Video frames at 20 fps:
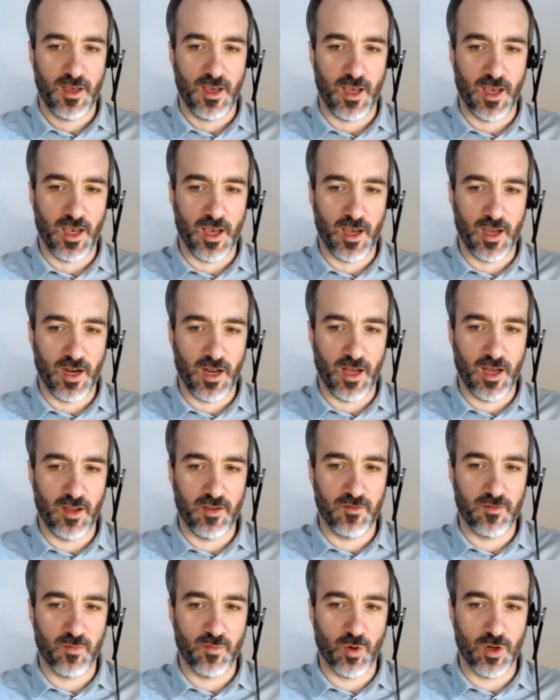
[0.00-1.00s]

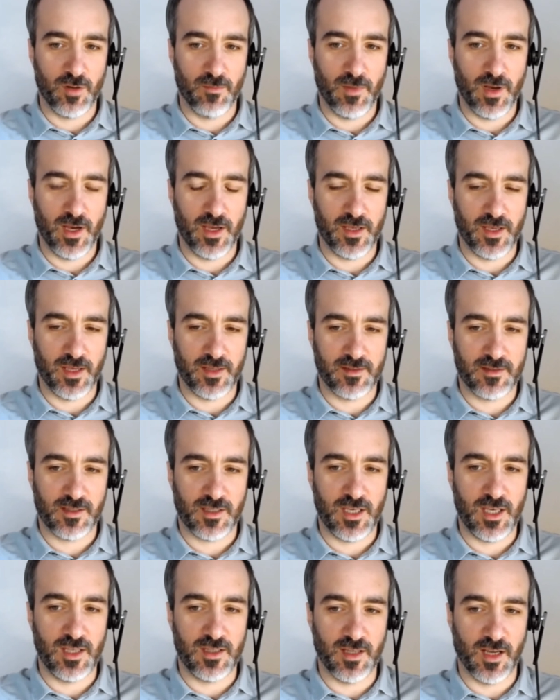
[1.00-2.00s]
and one of my
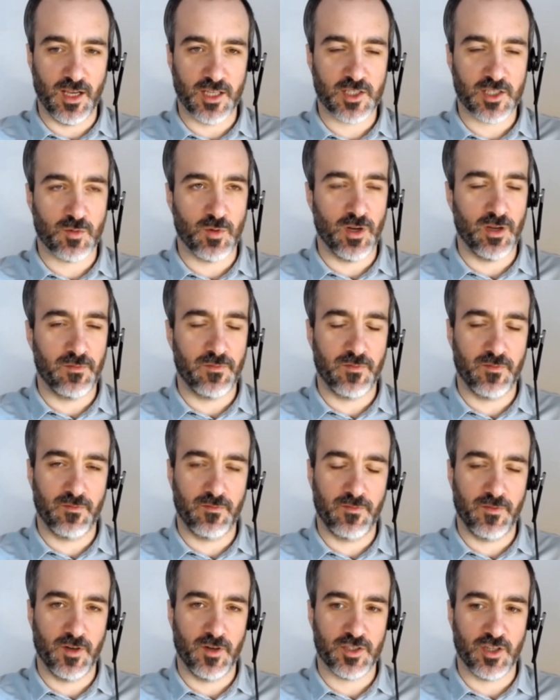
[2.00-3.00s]
key tasks when I
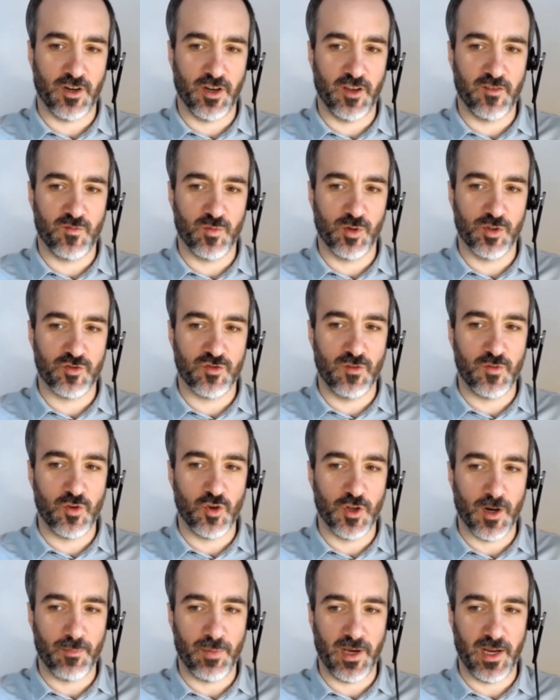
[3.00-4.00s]
first arrived was
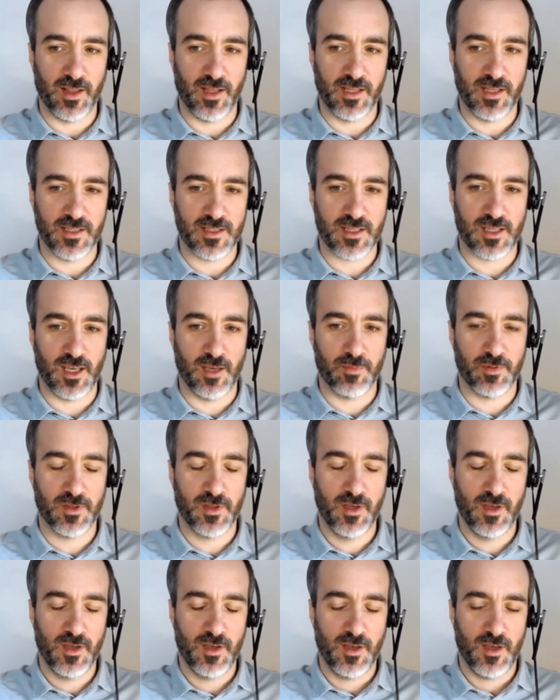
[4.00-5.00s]
reviewing our PI landscape,
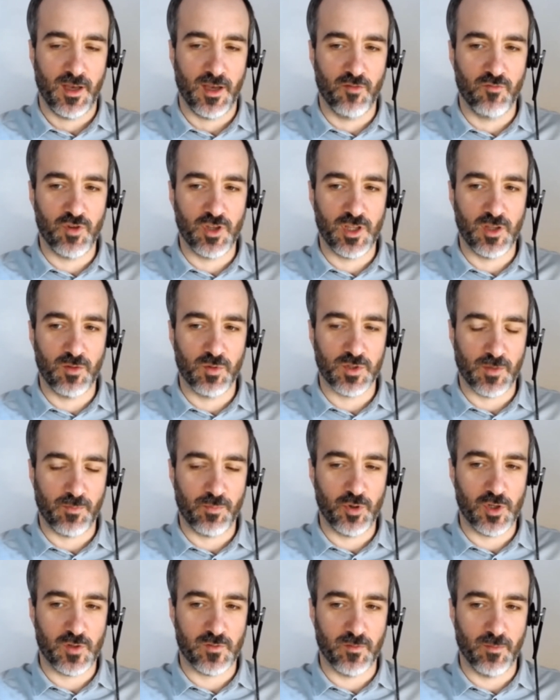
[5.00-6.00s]
and really was a
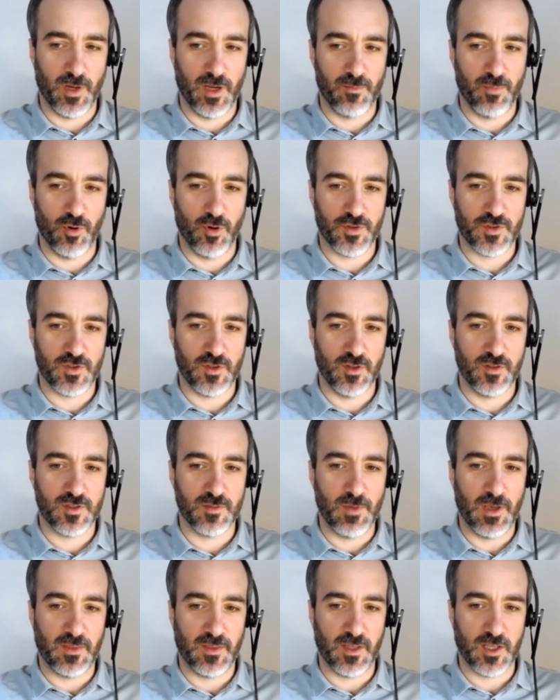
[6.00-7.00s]
push from my boss to
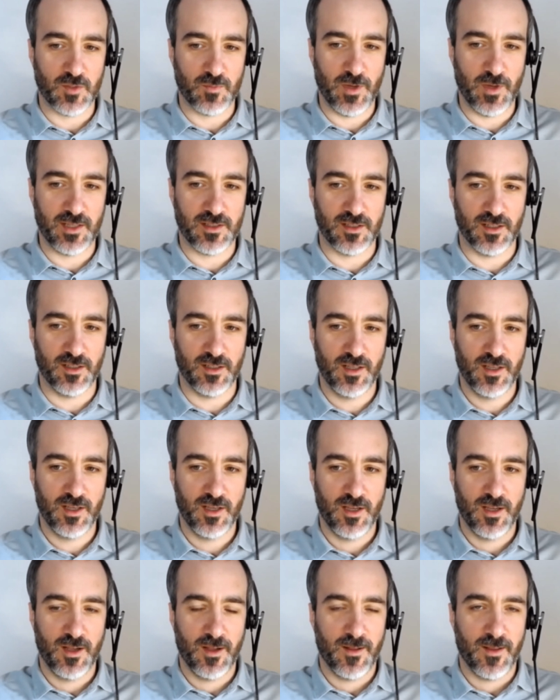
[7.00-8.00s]
make things better.
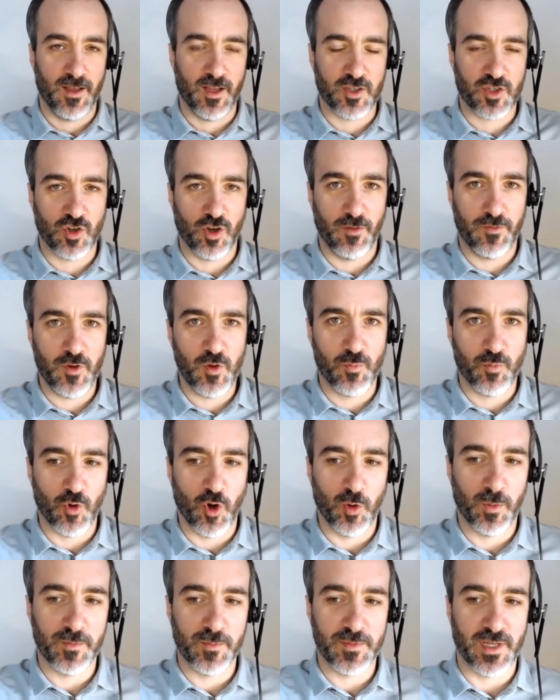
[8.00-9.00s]
I saw a few
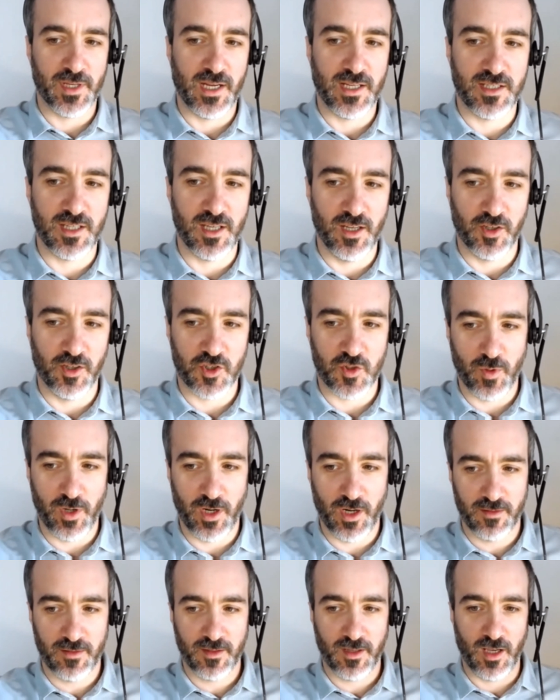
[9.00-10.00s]
problems that I'd seen
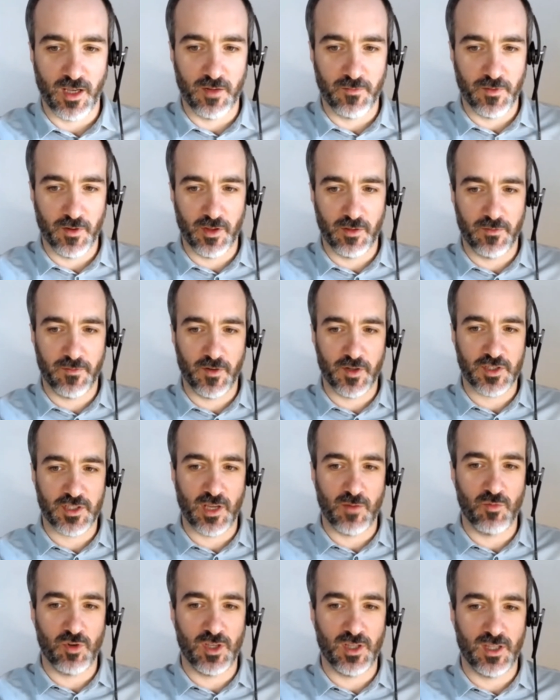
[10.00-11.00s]
elsewhere, and for the first
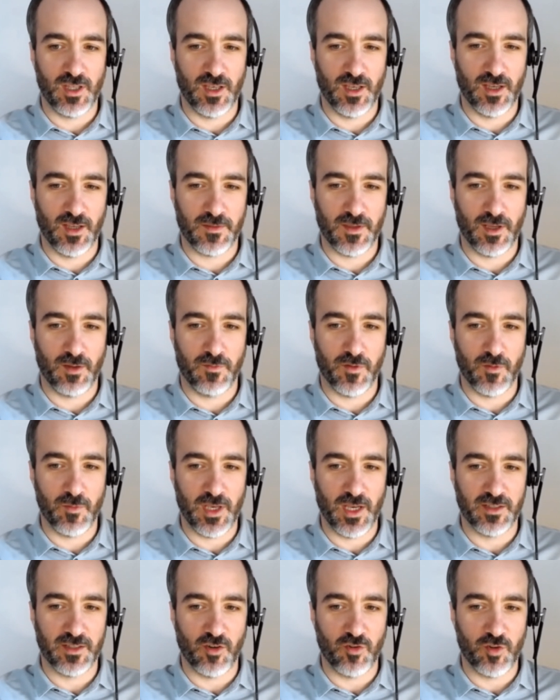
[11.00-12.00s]
time really, I think for me, I had